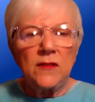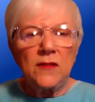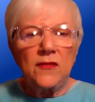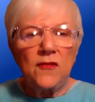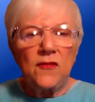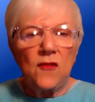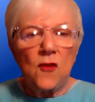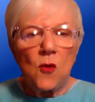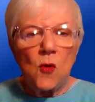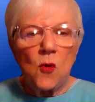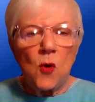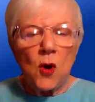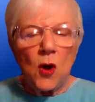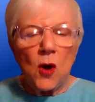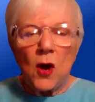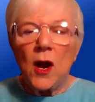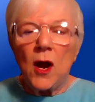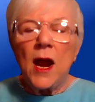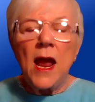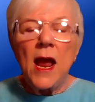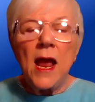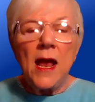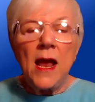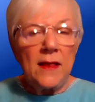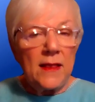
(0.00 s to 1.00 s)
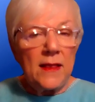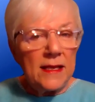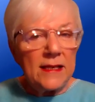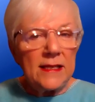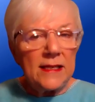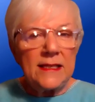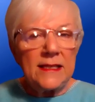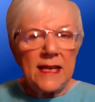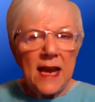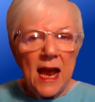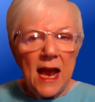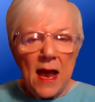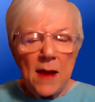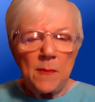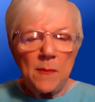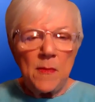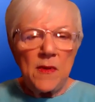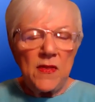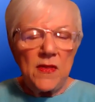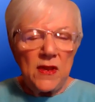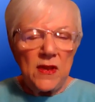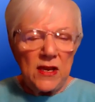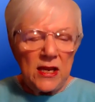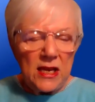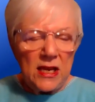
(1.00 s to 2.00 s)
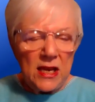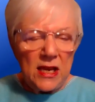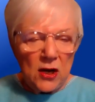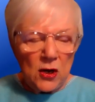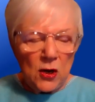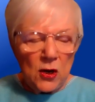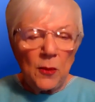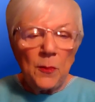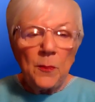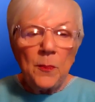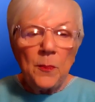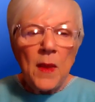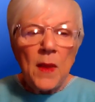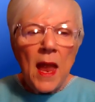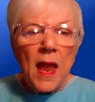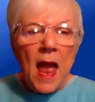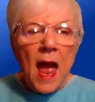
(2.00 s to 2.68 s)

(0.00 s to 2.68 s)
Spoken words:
for this time of the year,